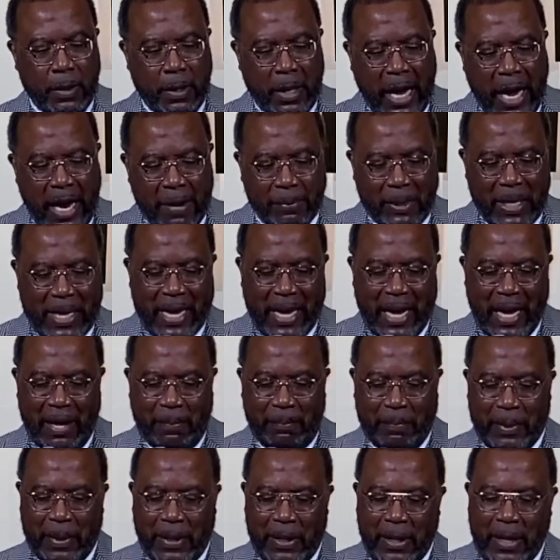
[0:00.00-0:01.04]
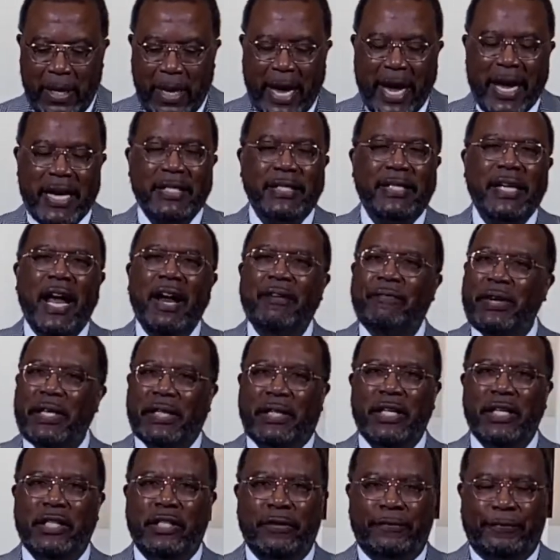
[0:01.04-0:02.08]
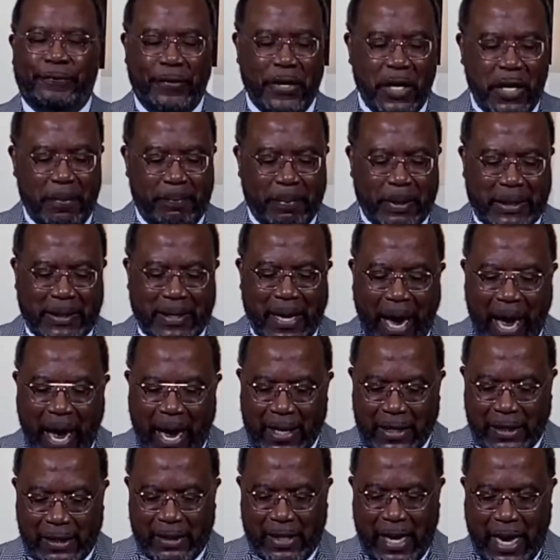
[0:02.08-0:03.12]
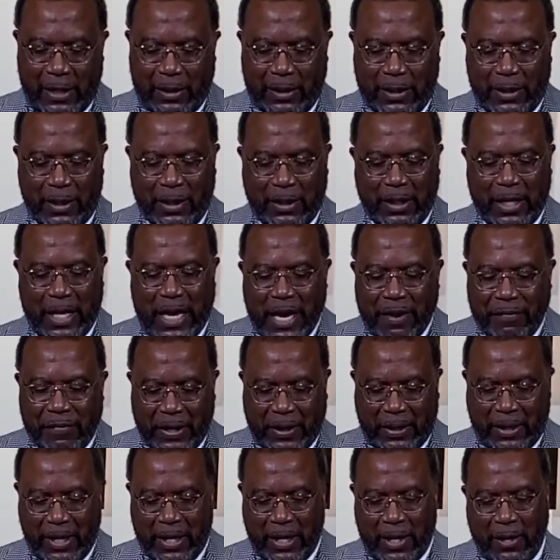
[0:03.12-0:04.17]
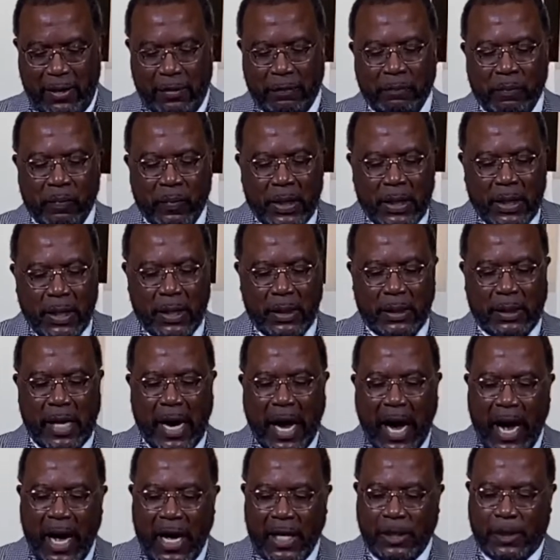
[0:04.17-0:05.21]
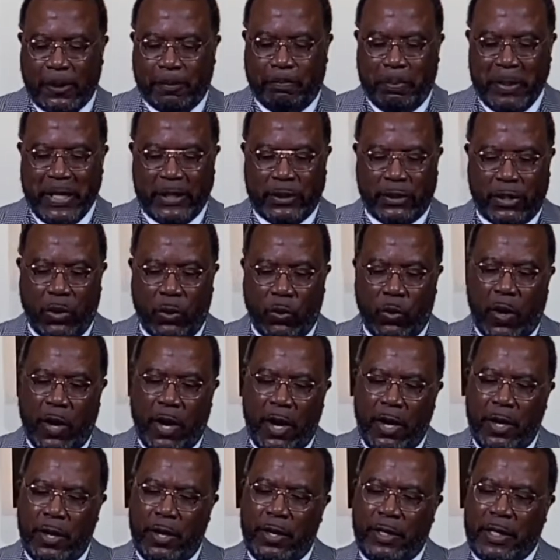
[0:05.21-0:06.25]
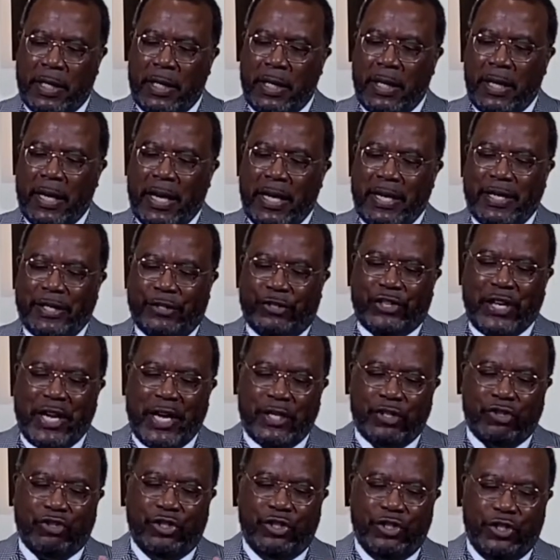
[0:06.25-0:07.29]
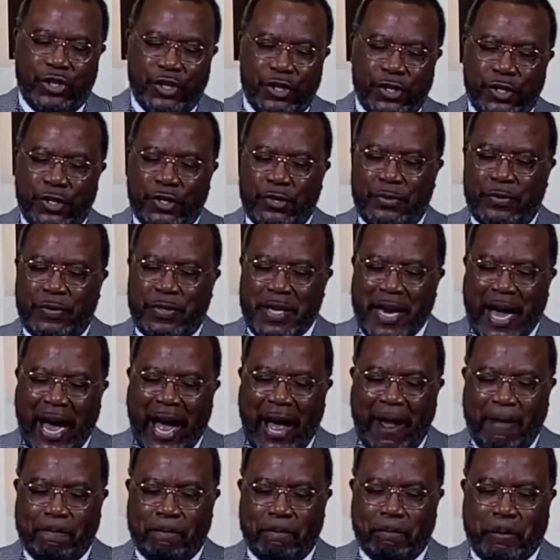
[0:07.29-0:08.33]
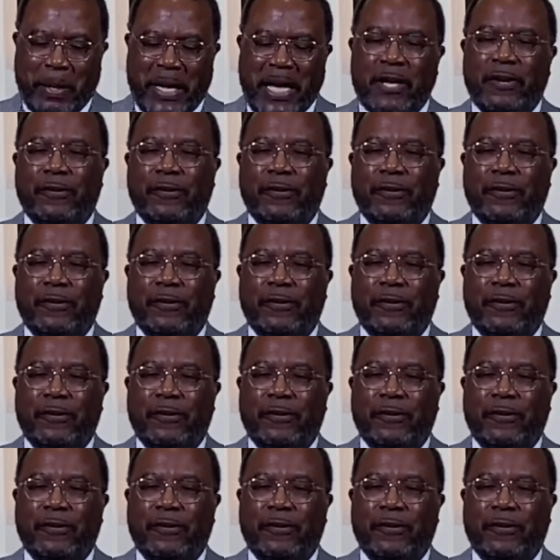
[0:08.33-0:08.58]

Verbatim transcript: Abraham has everything to fear, but God is not going to leave it there. And God speaks a word and he says, Do not be